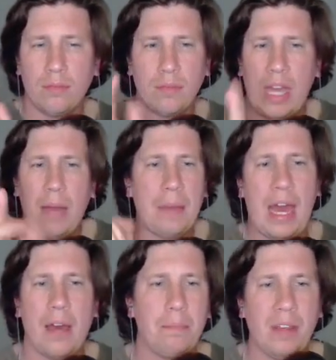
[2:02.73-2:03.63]
I'm
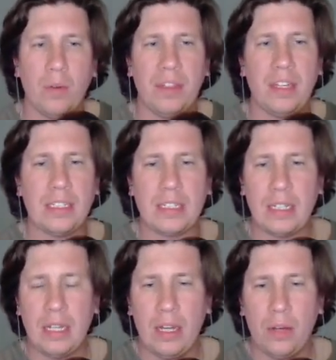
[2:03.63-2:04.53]
happy with
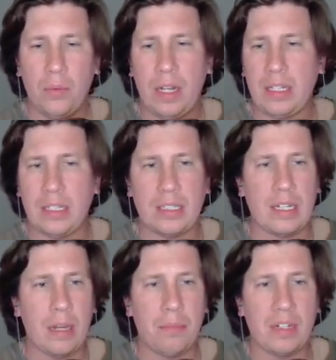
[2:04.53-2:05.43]
this. Well done,
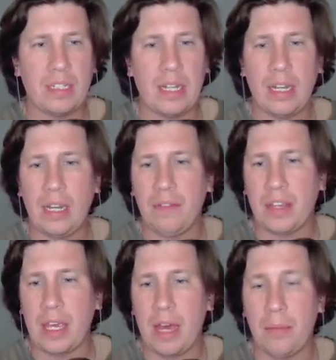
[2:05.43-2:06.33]
Cyprus, and I love
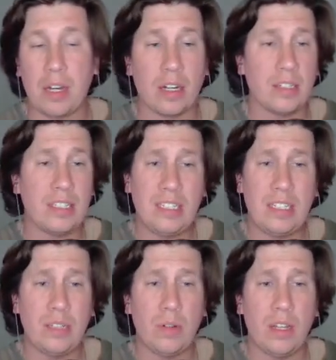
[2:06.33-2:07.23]
the camera angles. This
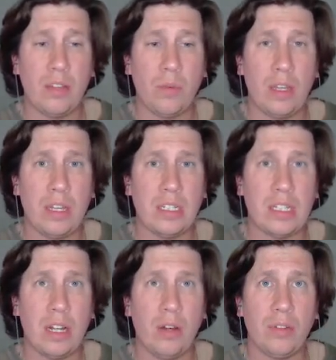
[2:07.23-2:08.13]
is one when
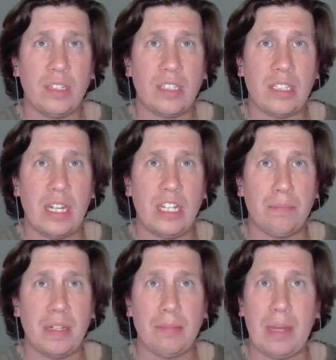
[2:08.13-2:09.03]
he's alone on the stage,
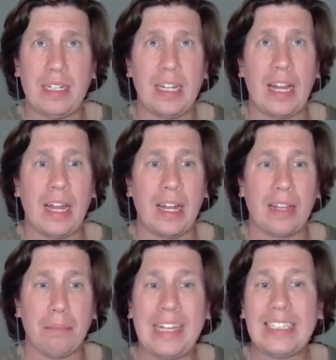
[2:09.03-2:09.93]
but
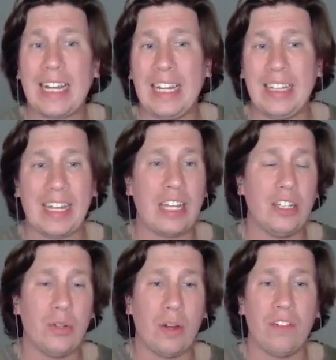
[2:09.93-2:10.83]
basically they
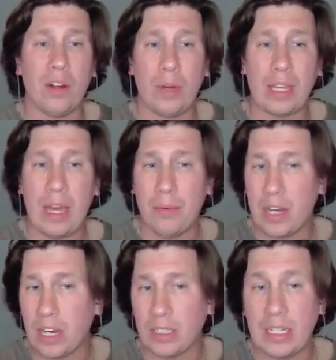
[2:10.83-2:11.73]
can do a faraway camera
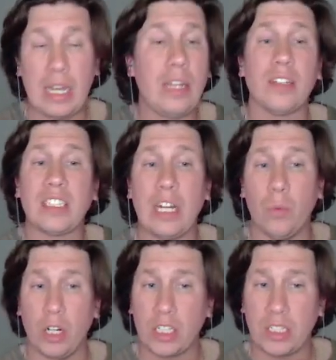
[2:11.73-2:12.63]
angles and it still
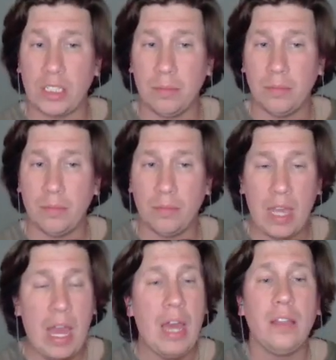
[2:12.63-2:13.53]
works.
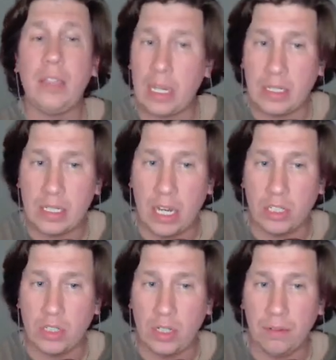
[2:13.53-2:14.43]
Next
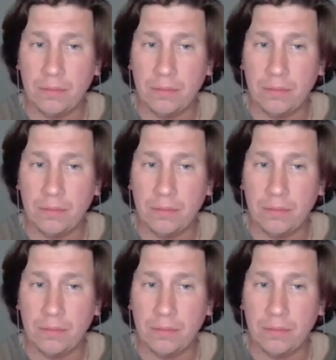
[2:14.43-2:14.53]
country.